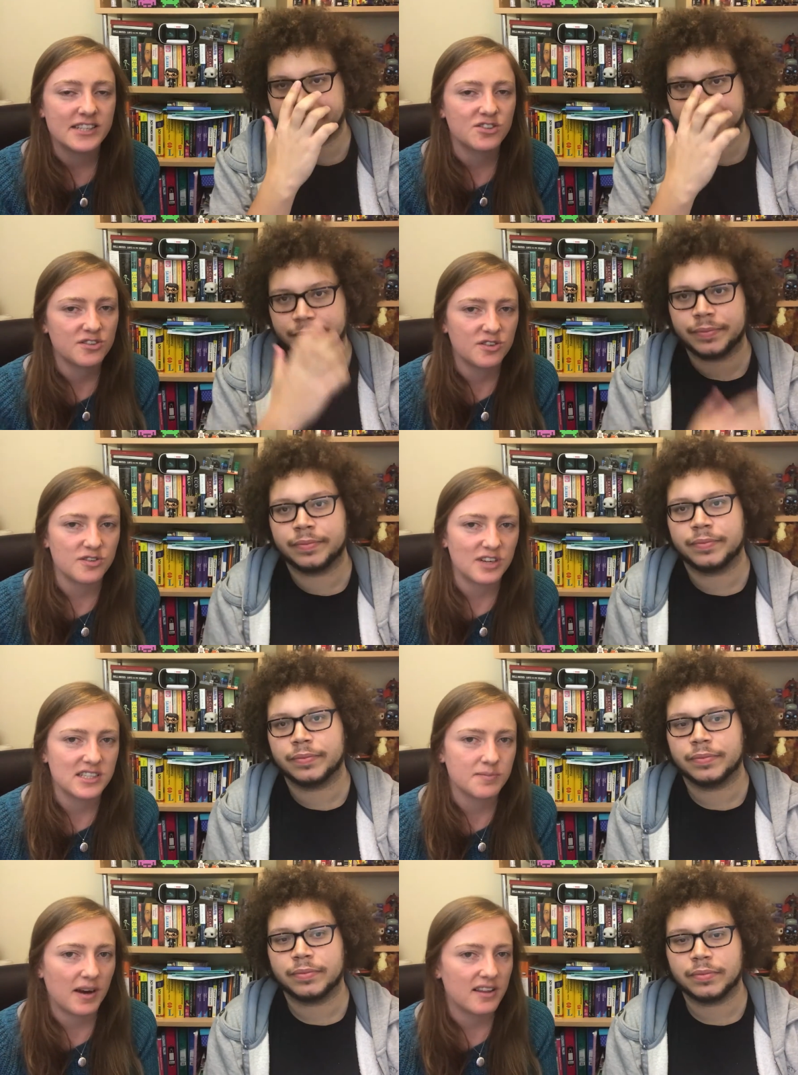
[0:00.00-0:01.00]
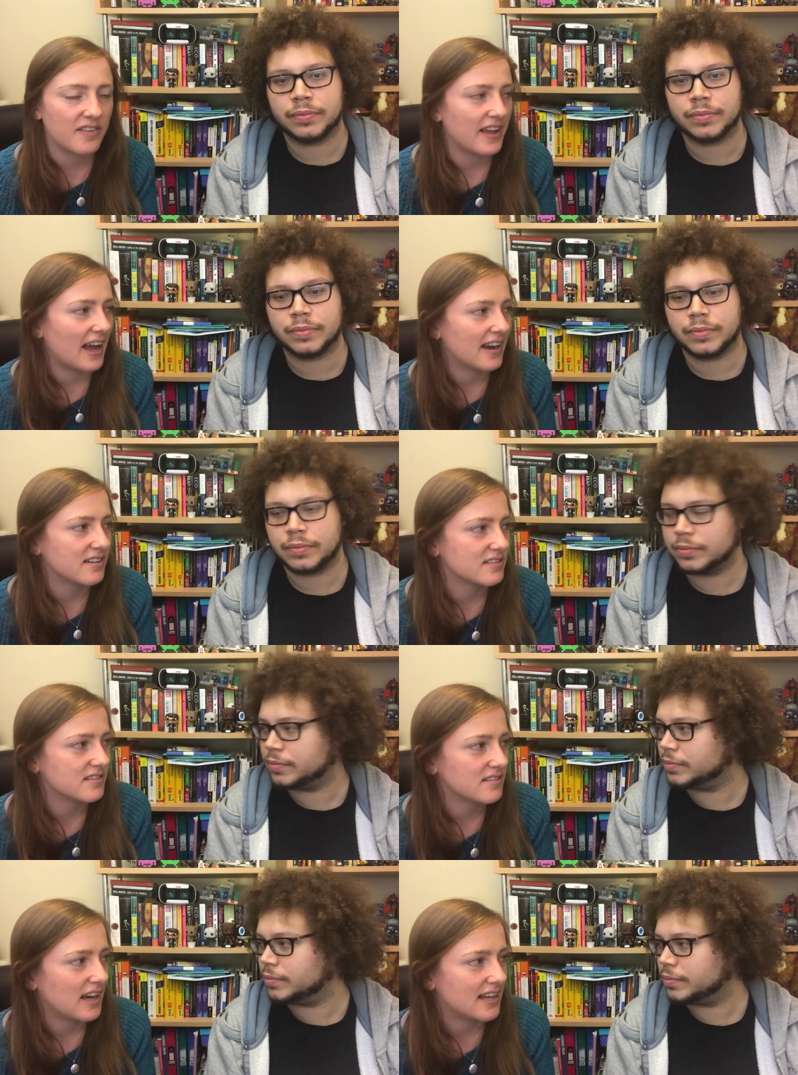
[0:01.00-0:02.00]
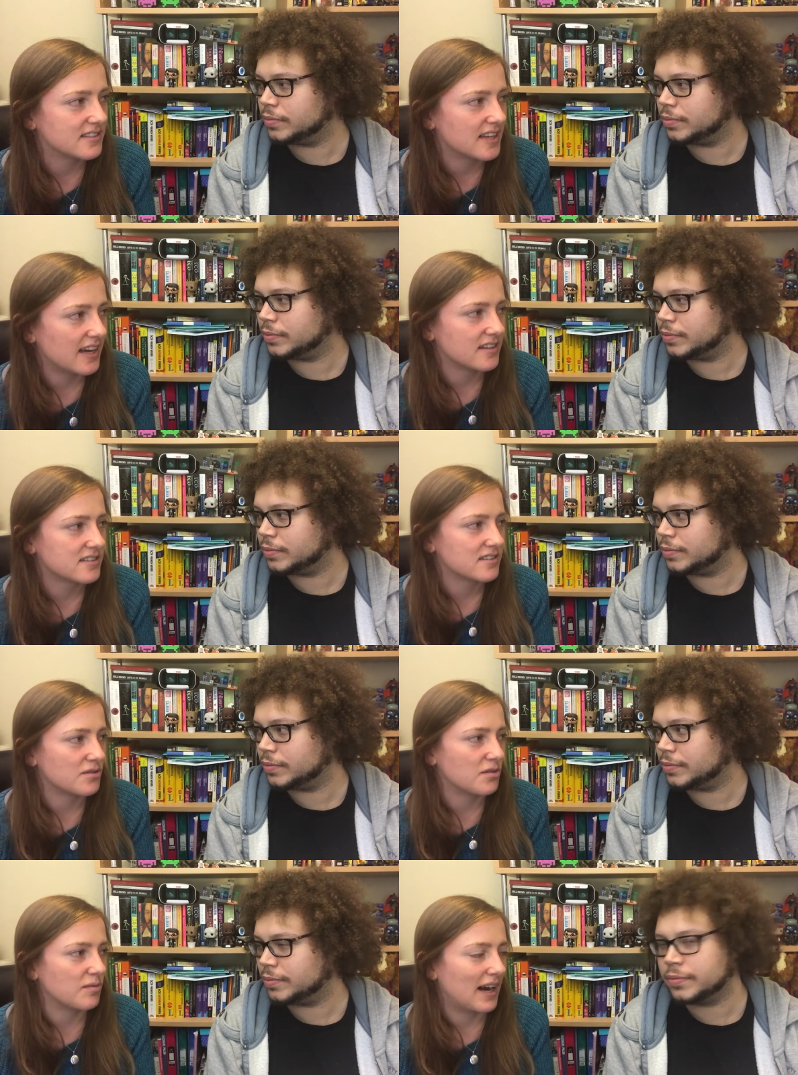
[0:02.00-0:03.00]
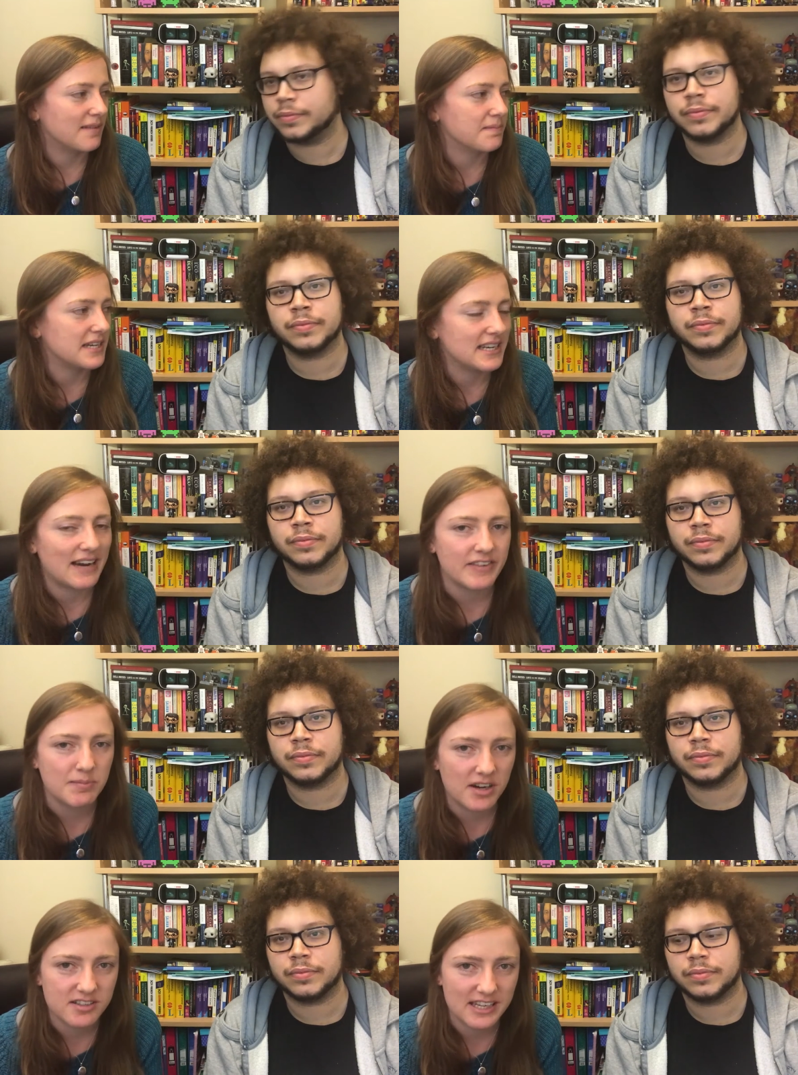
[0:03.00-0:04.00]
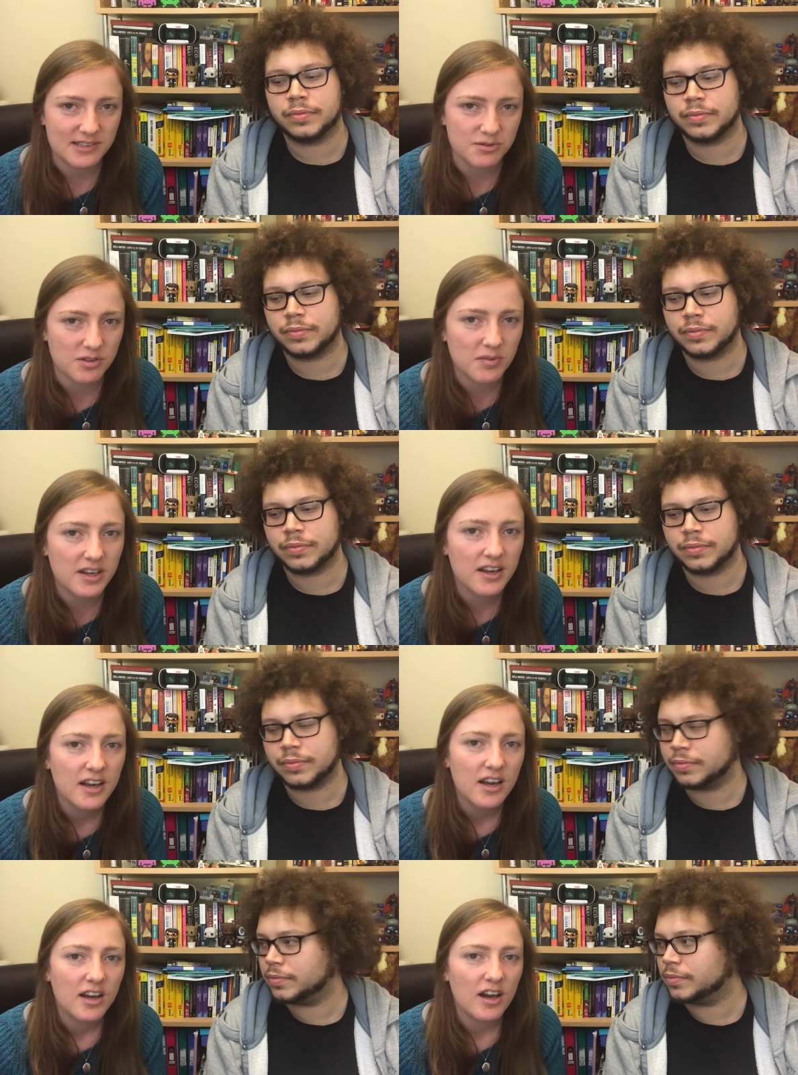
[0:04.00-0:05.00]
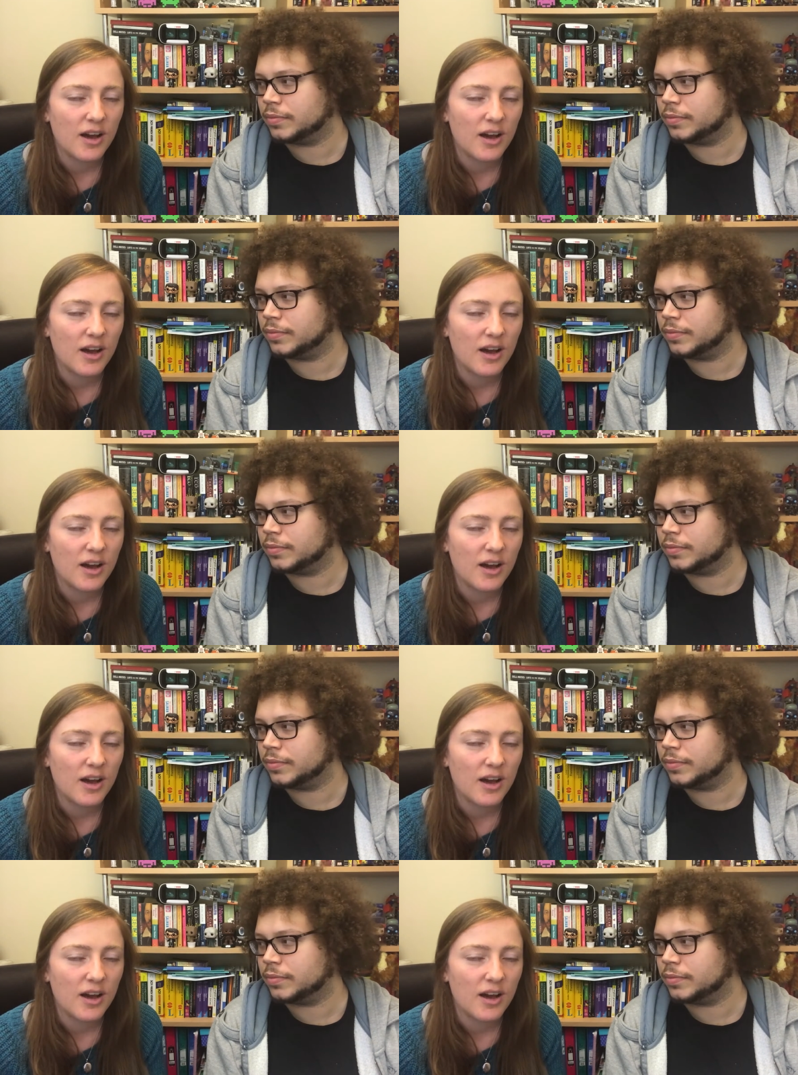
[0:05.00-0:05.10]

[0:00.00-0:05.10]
Speaker 1: It just sort of transpired that they hadn't had sex, or hadn't been having much sex or something,